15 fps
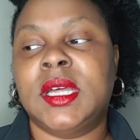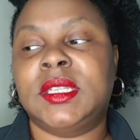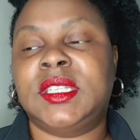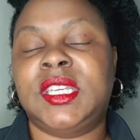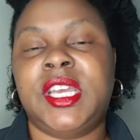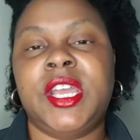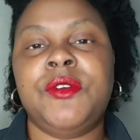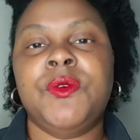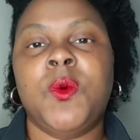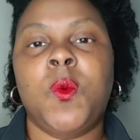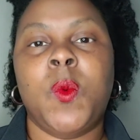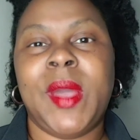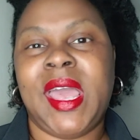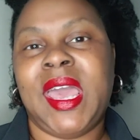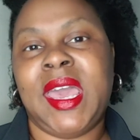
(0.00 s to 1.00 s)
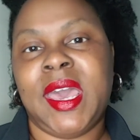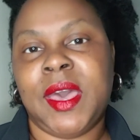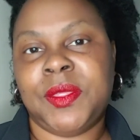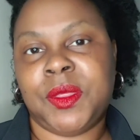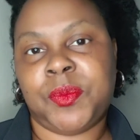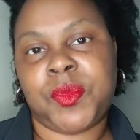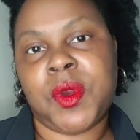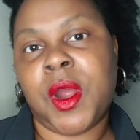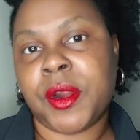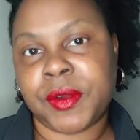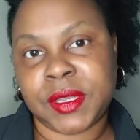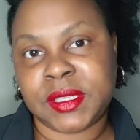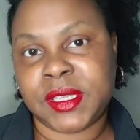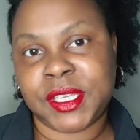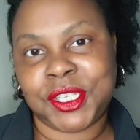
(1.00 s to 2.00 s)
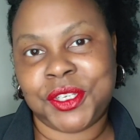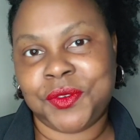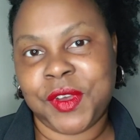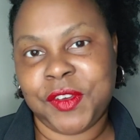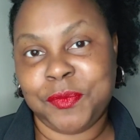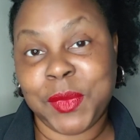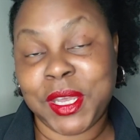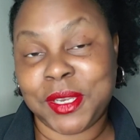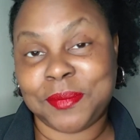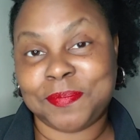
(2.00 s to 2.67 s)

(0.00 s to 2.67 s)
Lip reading: tear away at the progress that you have made.